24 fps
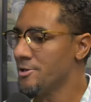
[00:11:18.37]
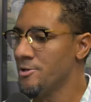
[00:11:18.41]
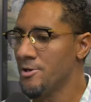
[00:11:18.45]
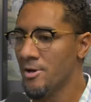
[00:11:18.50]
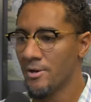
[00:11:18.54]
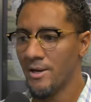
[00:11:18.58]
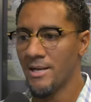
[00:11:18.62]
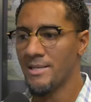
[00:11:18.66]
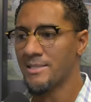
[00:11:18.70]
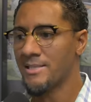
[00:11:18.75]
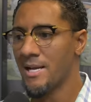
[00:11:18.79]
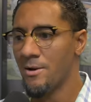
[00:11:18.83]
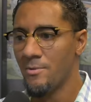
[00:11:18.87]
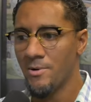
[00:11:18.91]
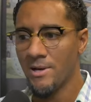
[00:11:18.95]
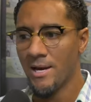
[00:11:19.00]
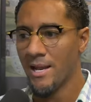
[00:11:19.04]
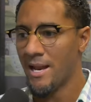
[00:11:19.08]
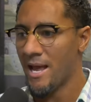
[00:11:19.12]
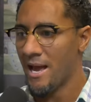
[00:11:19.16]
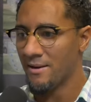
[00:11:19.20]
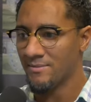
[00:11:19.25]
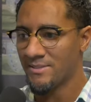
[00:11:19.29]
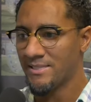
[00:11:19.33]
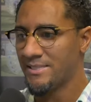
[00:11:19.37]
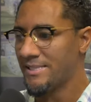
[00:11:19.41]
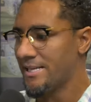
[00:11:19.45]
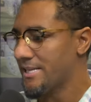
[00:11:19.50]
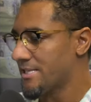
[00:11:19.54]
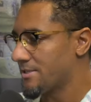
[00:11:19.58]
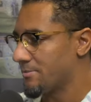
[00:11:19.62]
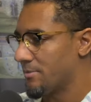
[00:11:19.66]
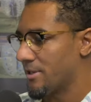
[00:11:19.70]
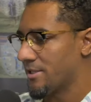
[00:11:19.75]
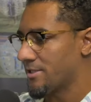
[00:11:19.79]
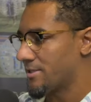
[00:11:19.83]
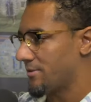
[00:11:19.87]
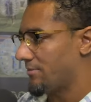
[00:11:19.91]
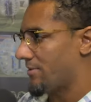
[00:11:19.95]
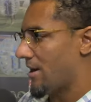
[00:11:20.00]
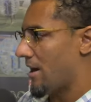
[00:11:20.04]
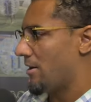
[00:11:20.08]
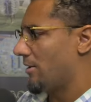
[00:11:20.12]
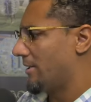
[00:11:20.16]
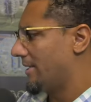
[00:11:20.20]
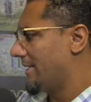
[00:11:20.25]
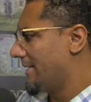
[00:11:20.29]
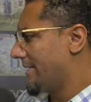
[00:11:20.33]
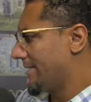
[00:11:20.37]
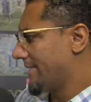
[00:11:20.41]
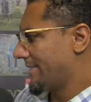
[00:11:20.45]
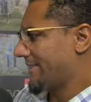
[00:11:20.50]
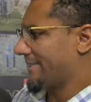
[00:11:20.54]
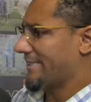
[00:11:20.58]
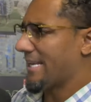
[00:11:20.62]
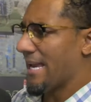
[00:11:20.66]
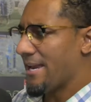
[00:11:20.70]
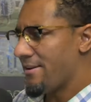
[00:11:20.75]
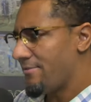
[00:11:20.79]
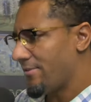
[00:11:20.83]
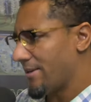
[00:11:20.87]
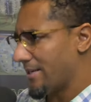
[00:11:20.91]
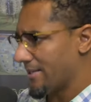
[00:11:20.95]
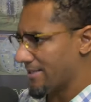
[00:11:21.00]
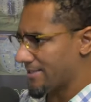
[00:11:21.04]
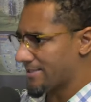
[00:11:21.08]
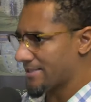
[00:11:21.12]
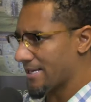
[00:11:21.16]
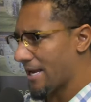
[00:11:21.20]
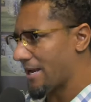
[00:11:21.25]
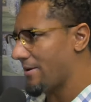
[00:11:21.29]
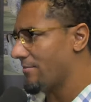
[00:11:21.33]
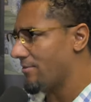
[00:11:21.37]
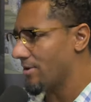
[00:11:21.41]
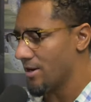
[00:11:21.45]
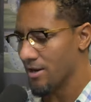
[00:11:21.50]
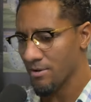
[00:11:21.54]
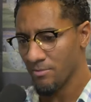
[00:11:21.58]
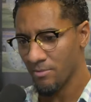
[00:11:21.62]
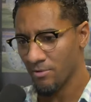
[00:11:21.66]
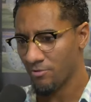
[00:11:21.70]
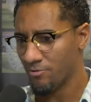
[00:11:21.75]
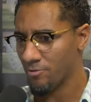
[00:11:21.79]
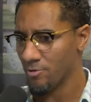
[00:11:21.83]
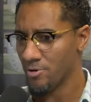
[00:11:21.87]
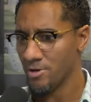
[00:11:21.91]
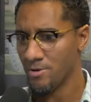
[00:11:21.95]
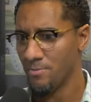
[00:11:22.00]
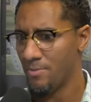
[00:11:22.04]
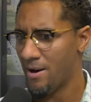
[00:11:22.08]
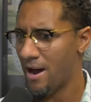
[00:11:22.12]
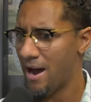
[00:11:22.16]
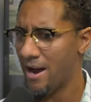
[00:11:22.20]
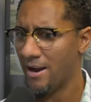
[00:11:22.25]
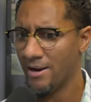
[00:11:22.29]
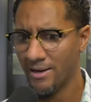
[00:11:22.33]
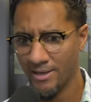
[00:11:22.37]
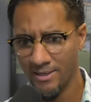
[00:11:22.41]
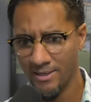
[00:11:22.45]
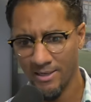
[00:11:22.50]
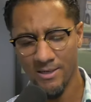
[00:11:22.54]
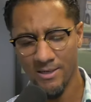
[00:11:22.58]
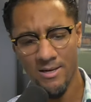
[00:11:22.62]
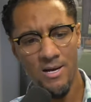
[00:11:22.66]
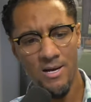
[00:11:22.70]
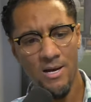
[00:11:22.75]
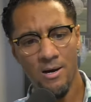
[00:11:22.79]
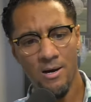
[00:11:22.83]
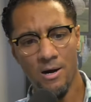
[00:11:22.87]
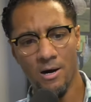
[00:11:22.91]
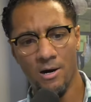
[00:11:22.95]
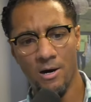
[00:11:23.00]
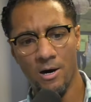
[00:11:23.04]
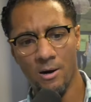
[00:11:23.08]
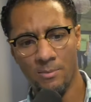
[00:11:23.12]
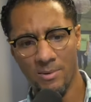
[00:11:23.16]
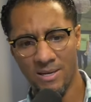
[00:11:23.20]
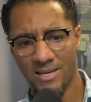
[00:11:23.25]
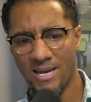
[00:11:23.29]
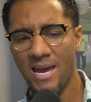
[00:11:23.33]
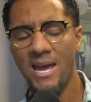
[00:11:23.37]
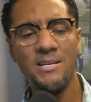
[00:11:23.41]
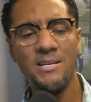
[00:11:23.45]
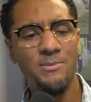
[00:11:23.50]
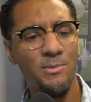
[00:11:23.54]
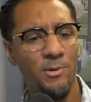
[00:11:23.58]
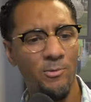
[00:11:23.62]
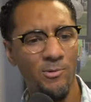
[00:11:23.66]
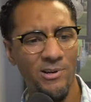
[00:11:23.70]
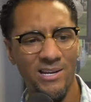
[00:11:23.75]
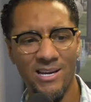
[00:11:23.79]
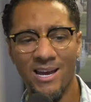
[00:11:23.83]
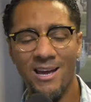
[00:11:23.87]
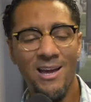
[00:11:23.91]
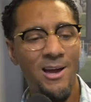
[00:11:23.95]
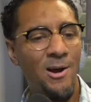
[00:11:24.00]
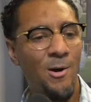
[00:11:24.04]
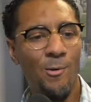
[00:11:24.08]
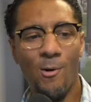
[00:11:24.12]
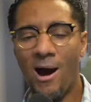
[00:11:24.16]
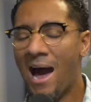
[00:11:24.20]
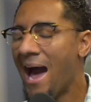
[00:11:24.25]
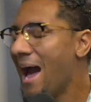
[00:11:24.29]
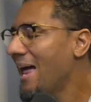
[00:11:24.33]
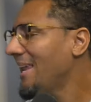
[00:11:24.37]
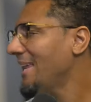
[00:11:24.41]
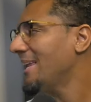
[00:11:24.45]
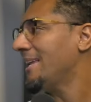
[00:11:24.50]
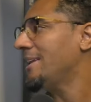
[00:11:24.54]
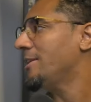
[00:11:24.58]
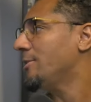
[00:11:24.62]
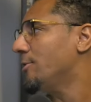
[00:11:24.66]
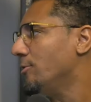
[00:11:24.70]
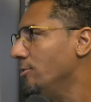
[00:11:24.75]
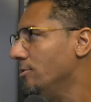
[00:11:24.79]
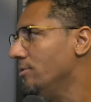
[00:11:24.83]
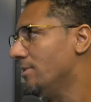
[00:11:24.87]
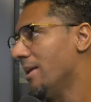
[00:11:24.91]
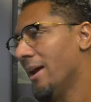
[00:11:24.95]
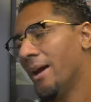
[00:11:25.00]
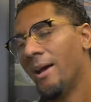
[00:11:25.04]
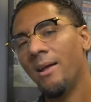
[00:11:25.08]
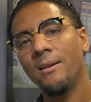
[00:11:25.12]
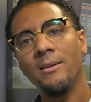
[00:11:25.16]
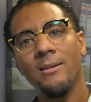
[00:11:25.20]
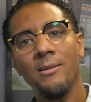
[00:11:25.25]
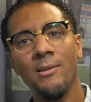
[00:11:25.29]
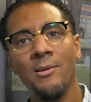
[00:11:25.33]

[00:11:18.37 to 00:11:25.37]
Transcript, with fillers: You know, they say we got to have six months of our savings saved up before right. you buy a um, engagement ring. Well, I didn't do that.